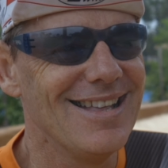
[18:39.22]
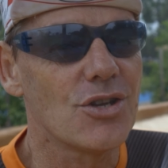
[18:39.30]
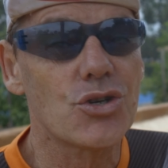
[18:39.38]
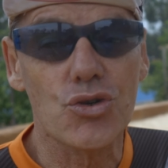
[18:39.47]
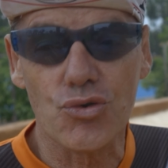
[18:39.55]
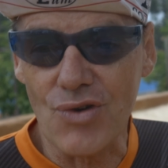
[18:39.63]

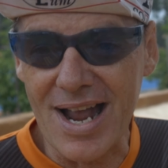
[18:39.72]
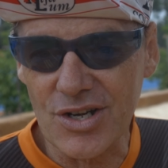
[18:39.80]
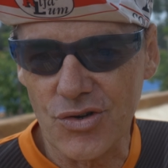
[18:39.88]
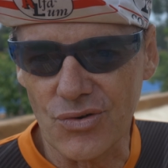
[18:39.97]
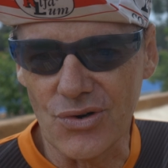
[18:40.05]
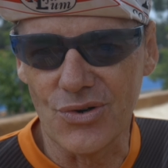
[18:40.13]

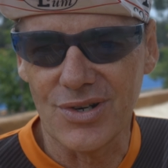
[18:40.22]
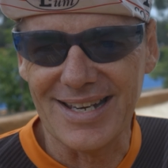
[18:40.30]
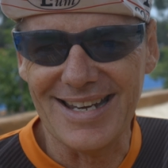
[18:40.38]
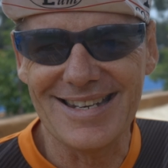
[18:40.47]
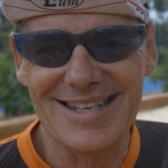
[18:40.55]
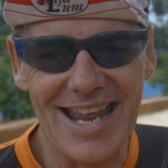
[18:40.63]
structural
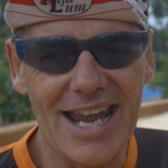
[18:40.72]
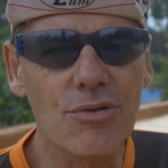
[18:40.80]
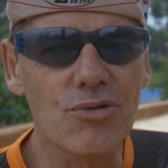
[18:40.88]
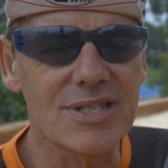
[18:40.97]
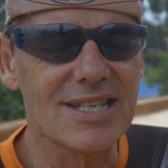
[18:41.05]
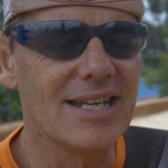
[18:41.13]

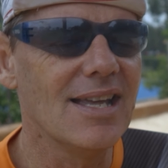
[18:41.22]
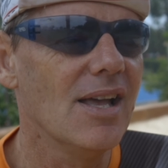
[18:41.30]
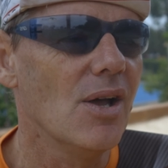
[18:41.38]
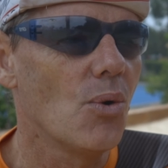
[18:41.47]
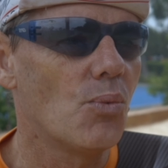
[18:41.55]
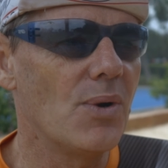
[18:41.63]
integrity,
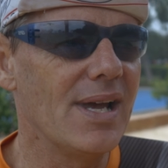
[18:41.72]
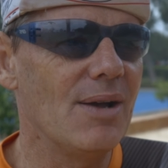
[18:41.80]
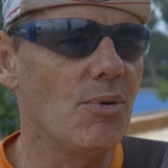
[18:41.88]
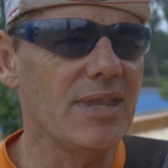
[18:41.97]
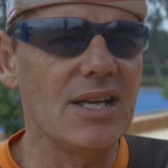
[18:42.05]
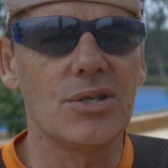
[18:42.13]
where
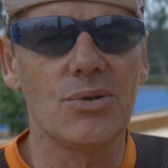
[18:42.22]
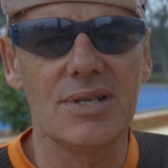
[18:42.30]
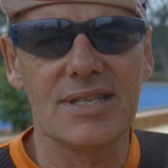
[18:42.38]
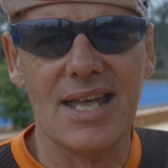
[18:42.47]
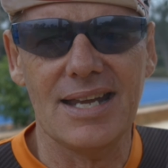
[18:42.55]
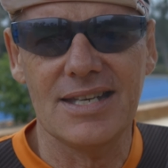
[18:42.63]
what they do
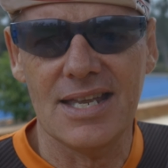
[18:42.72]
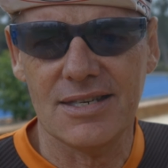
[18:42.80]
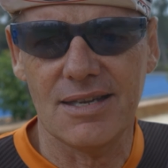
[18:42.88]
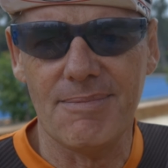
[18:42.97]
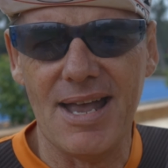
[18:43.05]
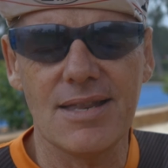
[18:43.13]
is they
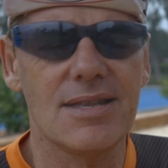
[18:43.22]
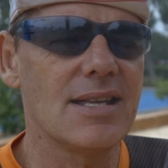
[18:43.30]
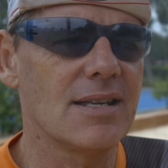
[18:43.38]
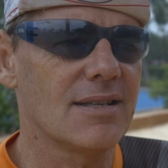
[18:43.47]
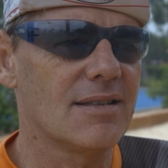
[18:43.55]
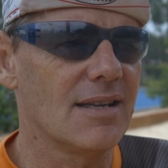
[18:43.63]
test the main
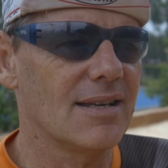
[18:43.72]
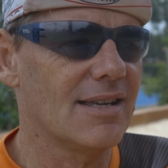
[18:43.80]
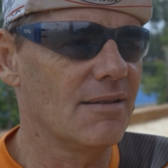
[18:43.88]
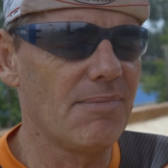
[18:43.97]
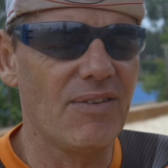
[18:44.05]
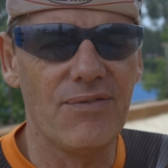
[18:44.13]
things that
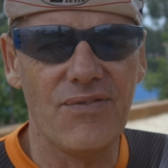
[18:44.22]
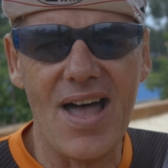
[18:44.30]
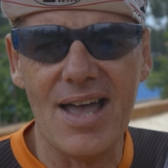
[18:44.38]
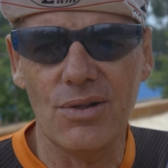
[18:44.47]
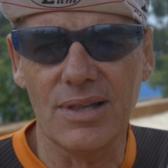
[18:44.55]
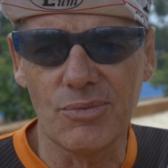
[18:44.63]
can be
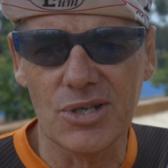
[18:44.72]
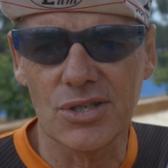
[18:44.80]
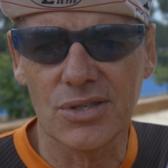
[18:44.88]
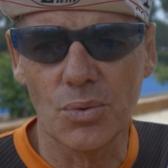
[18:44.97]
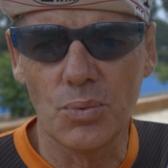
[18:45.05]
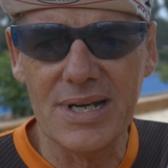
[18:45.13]
failed, which
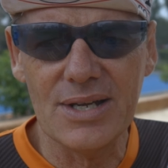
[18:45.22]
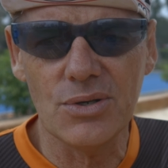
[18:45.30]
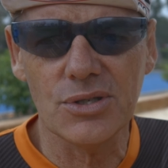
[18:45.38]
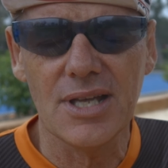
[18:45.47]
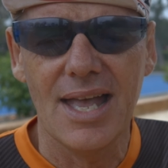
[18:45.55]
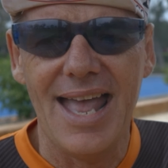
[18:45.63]
is the
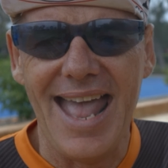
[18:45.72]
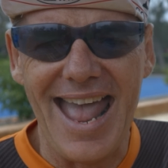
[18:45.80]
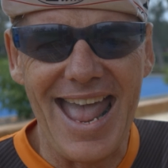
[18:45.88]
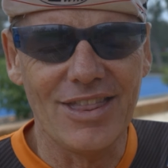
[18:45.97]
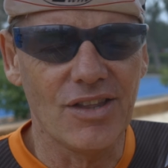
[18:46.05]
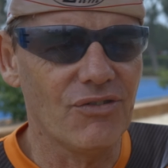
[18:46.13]
wheels
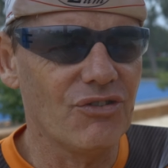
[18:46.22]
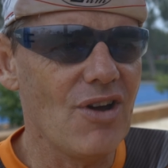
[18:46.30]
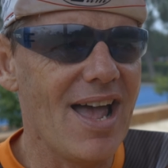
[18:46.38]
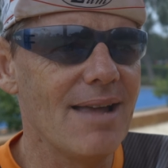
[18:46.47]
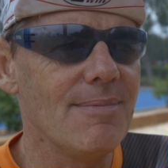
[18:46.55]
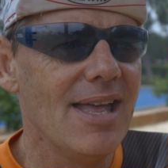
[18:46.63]
and the
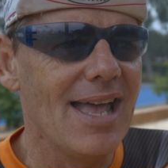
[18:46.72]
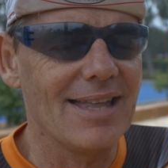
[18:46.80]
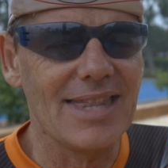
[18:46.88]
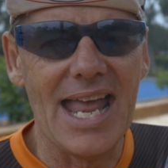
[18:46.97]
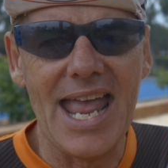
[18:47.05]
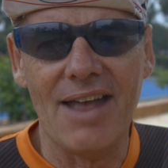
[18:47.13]
frame,
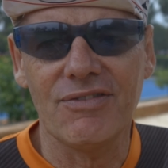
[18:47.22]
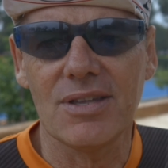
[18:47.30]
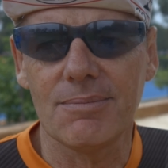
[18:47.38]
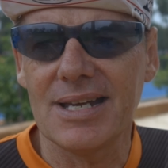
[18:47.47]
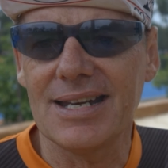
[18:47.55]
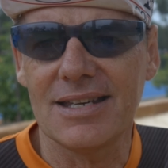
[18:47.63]
and they have
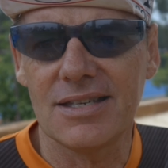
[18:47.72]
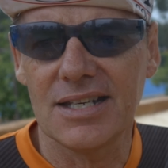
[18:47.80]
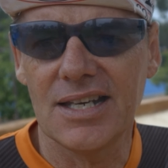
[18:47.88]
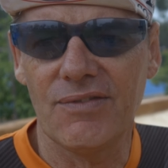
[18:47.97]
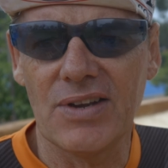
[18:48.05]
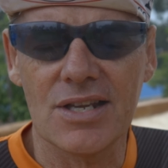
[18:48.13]
to meet a
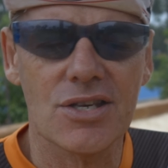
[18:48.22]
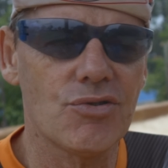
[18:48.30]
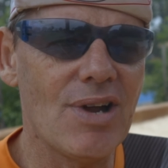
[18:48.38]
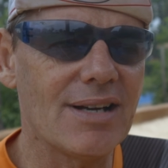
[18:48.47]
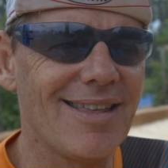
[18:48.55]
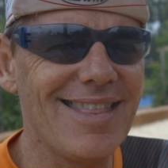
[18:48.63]
significant
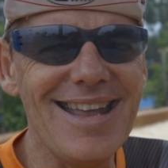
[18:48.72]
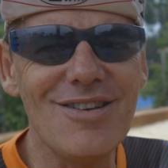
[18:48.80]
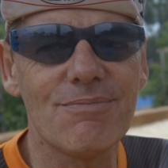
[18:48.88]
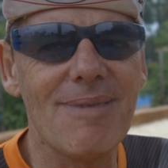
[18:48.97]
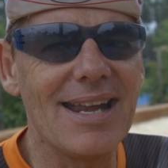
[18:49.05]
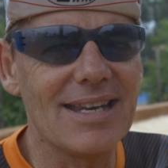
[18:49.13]
structure. Now they
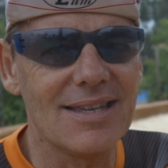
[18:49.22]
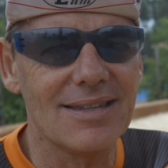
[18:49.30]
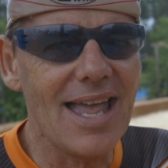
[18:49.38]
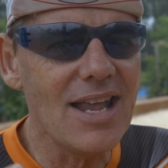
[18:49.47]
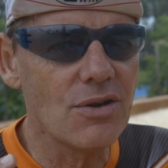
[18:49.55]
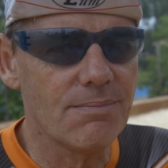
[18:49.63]
could make
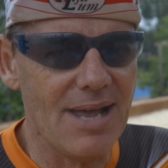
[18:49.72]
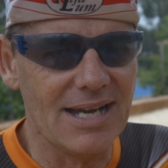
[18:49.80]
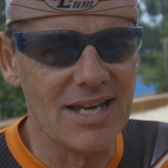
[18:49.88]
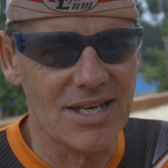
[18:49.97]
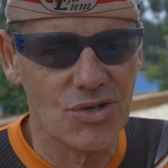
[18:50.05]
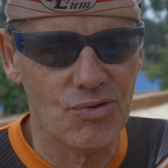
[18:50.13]
they could make
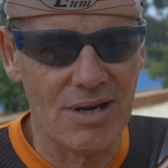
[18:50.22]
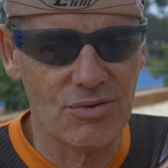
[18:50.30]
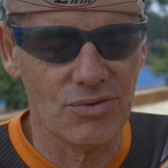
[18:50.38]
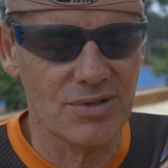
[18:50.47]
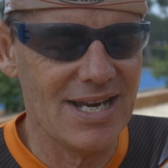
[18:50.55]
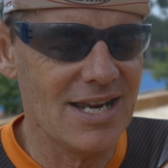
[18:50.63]
that
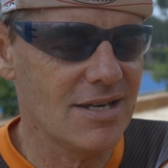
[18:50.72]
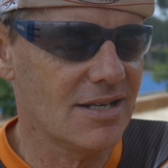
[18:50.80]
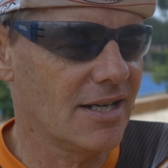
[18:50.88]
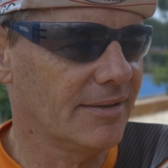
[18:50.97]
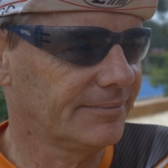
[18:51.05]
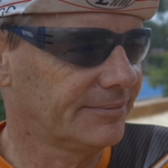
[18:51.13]
structural
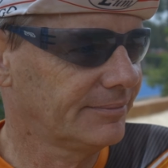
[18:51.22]
testing